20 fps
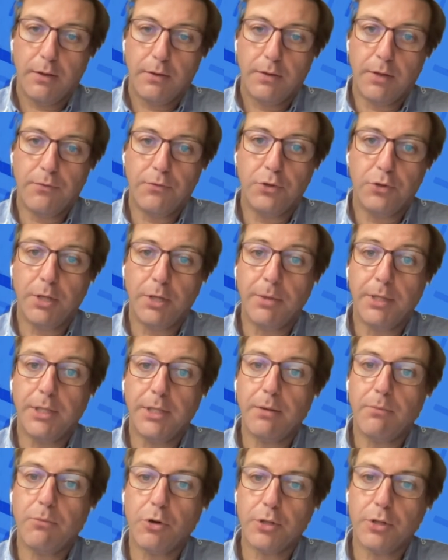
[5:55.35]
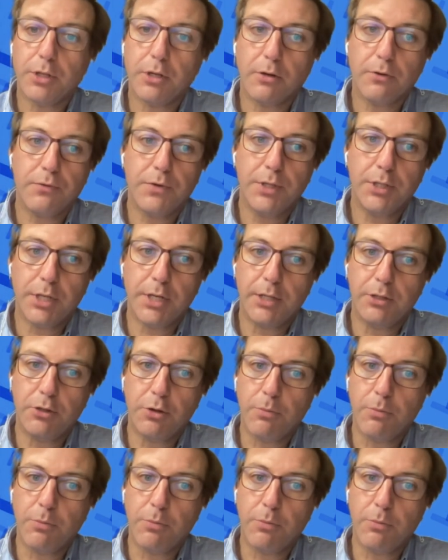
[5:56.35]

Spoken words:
The fundamental model of internet